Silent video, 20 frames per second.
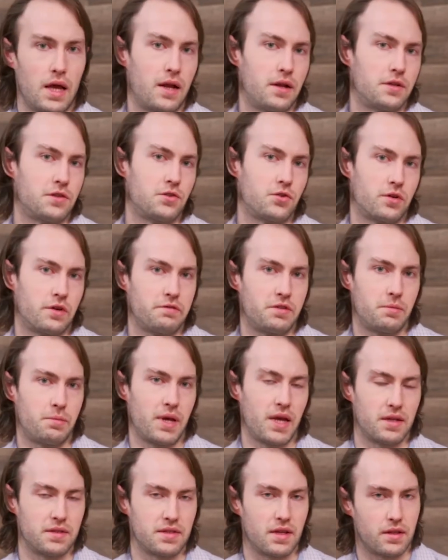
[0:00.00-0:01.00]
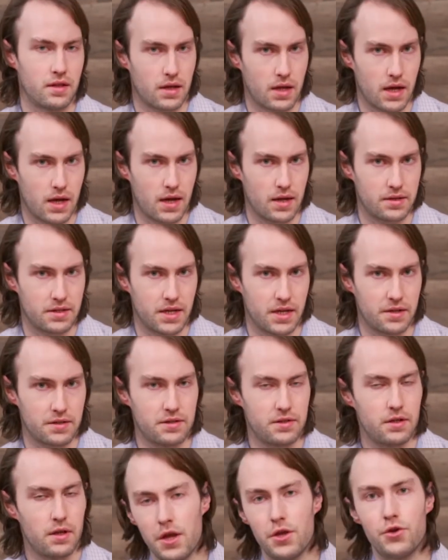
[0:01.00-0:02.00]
and it sort of depends on the context.